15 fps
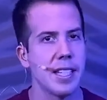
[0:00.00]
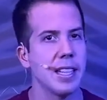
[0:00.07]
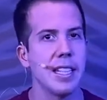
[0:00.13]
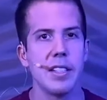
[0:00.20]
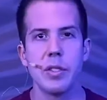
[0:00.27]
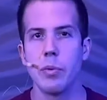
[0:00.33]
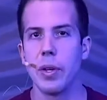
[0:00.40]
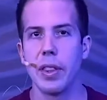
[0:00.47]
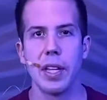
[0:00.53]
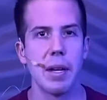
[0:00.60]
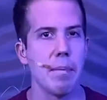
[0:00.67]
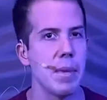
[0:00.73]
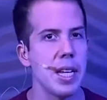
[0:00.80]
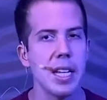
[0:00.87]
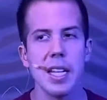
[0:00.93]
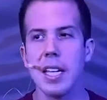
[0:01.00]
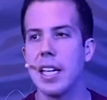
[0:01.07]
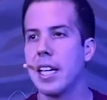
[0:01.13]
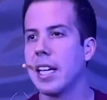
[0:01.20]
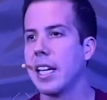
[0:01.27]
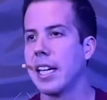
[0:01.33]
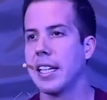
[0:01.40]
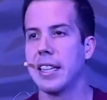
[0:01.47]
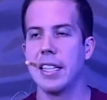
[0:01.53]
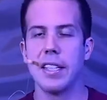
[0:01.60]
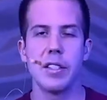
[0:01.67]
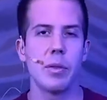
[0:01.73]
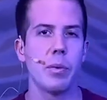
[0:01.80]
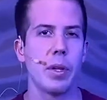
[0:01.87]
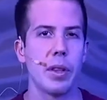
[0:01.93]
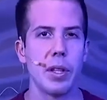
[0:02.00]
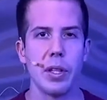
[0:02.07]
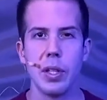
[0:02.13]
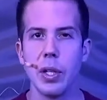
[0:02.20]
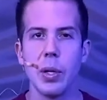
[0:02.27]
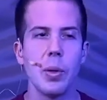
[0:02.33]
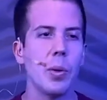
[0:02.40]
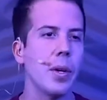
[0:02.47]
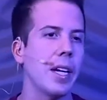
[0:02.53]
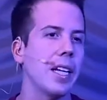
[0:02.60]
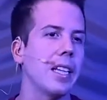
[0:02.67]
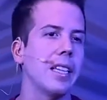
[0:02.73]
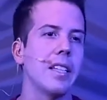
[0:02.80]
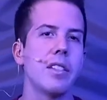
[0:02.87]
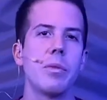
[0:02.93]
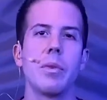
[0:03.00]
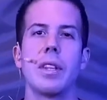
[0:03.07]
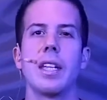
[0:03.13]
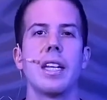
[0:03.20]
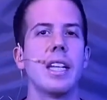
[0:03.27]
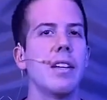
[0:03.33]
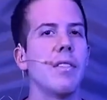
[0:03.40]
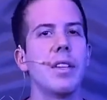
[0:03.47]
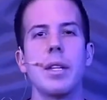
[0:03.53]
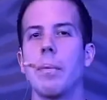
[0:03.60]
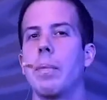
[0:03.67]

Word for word: It lives within me, it lives within you, and it lives within even the